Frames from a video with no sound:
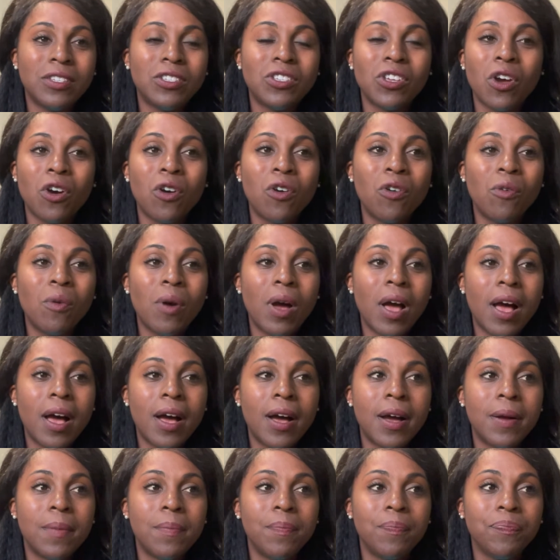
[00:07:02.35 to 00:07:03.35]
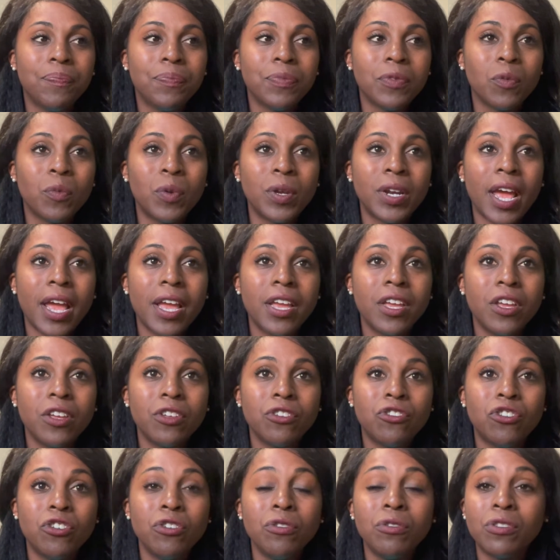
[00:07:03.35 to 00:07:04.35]
So when I
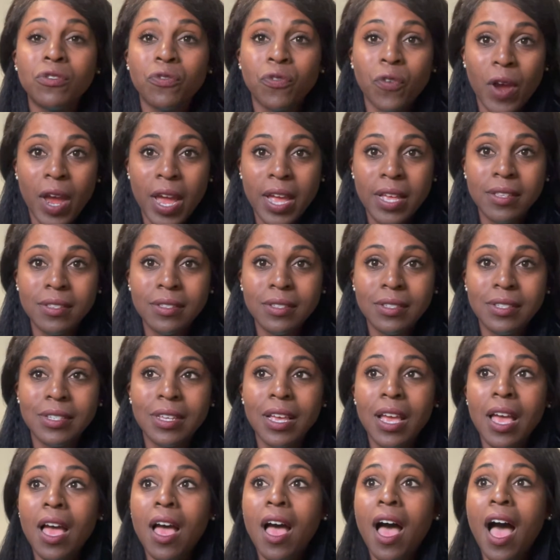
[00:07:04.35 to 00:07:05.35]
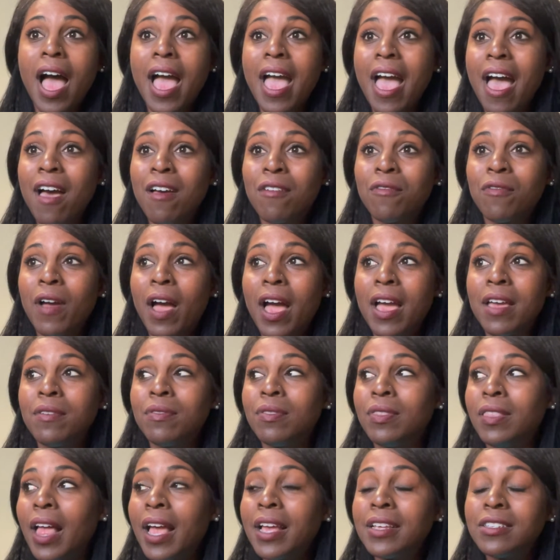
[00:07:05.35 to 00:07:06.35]
choose friends, I
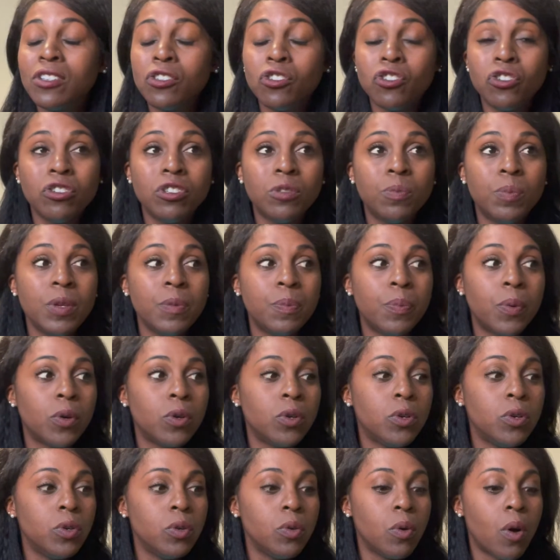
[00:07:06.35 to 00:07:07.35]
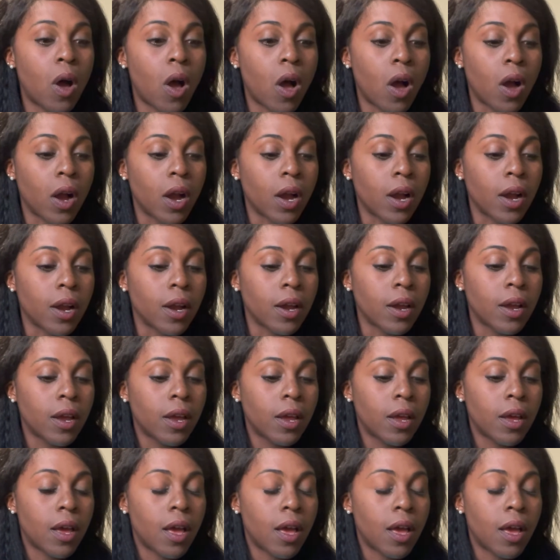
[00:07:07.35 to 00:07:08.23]
like to choose people who are